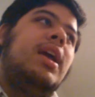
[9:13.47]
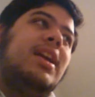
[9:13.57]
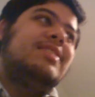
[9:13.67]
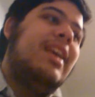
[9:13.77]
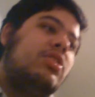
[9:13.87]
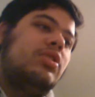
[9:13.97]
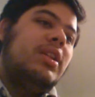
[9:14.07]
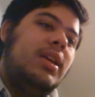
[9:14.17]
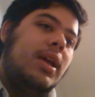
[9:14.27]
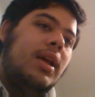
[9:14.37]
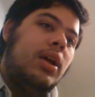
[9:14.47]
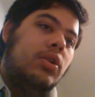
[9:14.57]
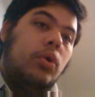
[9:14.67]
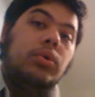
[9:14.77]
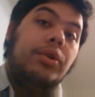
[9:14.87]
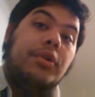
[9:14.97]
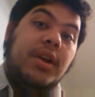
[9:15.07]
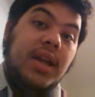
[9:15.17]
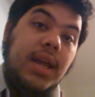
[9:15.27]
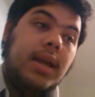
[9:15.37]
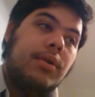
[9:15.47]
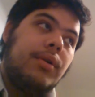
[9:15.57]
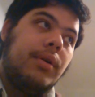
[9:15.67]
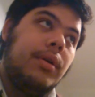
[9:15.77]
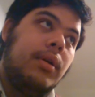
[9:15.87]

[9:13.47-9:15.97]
it's actually colder here